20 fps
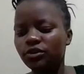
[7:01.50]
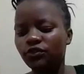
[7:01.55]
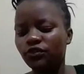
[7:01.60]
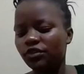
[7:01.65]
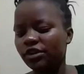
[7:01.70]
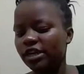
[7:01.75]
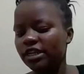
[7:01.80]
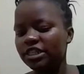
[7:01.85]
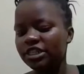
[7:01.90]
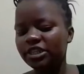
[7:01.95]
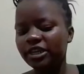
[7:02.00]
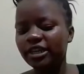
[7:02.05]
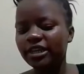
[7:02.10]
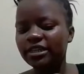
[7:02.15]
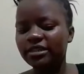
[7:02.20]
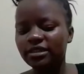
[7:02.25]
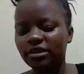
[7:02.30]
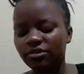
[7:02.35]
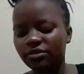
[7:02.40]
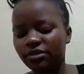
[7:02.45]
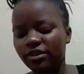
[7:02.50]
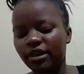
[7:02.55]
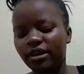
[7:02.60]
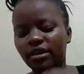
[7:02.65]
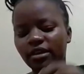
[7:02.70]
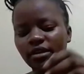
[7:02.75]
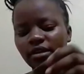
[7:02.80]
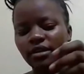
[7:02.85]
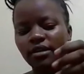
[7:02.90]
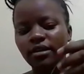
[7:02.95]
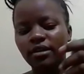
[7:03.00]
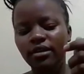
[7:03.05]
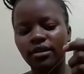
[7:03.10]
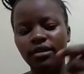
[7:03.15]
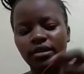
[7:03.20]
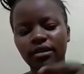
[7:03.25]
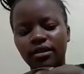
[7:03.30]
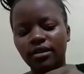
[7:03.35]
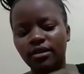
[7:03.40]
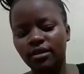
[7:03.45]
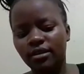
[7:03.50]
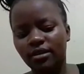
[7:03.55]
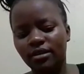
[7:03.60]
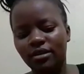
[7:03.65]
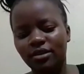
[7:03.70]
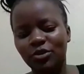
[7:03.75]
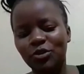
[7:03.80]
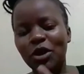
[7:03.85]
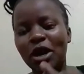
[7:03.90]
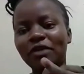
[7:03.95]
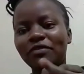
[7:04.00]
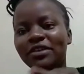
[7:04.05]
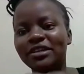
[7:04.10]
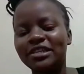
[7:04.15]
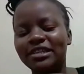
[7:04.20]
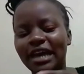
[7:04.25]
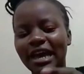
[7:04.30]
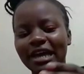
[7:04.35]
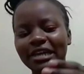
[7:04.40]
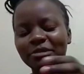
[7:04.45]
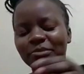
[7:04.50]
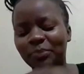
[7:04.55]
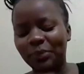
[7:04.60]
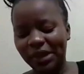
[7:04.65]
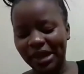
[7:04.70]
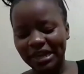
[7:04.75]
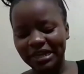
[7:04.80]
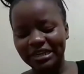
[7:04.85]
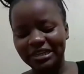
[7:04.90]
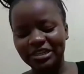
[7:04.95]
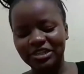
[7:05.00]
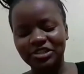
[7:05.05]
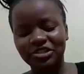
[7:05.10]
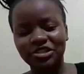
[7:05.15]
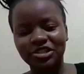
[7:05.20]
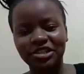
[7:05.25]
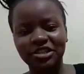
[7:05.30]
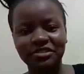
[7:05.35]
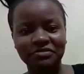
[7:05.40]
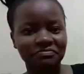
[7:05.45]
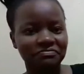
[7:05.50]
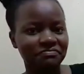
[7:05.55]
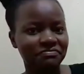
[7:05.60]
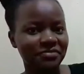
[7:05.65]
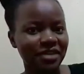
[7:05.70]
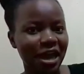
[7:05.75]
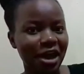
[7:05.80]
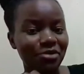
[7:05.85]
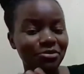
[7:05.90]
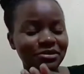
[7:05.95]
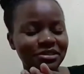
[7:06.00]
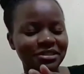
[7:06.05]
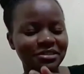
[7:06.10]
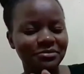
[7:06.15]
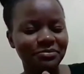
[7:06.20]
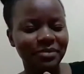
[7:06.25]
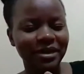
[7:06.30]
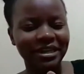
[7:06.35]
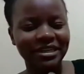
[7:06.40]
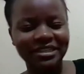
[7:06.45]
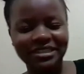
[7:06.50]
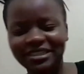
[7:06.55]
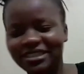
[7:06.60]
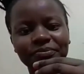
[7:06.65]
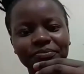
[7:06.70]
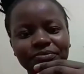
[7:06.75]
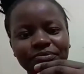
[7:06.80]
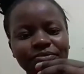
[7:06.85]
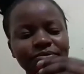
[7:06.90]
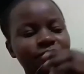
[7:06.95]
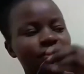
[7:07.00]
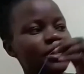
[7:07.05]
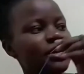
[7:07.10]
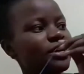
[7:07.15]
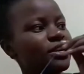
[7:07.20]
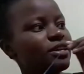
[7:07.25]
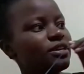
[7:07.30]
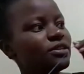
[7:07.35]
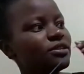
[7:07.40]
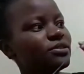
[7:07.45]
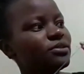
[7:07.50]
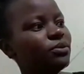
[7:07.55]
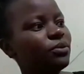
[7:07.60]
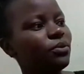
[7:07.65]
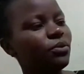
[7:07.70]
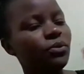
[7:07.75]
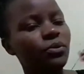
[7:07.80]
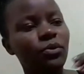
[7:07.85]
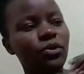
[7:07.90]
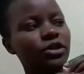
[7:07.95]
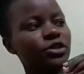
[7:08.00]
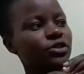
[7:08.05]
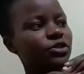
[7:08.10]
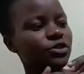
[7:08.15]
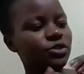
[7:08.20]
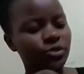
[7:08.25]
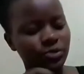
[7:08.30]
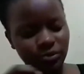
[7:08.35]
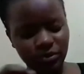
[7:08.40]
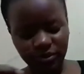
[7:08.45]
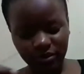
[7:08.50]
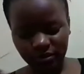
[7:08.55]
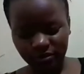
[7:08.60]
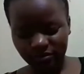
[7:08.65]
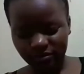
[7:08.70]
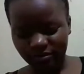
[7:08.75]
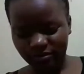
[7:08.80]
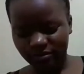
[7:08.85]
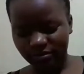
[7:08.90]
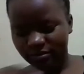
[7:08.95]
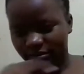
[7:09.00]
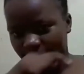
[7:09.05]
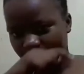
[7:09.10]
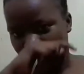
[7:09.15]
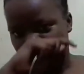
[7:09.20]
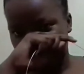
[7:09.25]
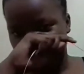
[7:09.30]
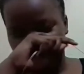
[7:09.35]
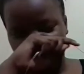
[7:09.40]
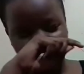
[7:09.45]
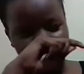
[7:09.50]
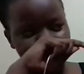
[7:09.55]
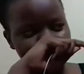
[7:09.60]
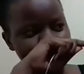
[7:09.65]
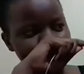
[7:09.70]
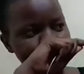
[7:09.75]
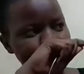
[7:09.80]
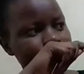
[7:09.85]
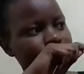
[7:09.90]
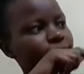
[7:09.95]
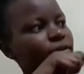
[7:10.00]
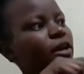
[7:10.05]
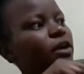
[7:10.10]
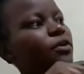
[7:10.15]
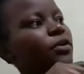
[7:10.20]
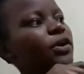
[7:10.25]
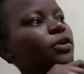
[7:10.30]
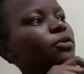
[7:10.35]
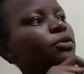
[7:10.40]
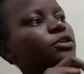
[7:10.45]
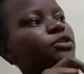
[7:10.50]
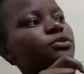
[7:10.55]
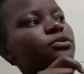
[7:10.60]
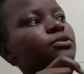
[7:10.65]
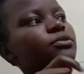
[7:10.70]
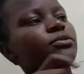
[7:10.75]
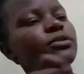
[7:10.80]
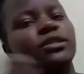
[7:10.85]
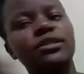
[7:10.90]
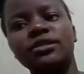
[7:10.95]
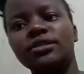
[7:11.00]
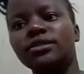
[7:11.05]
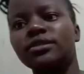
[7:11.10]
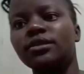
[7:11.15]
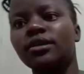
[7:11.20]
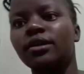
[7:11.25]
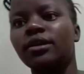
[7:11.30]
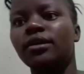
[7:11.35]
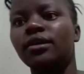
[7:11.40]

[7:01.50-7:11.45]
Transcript: for a cellist out there, you have a spare D string, I wouldn't mind. So what you do, how are you going to do this?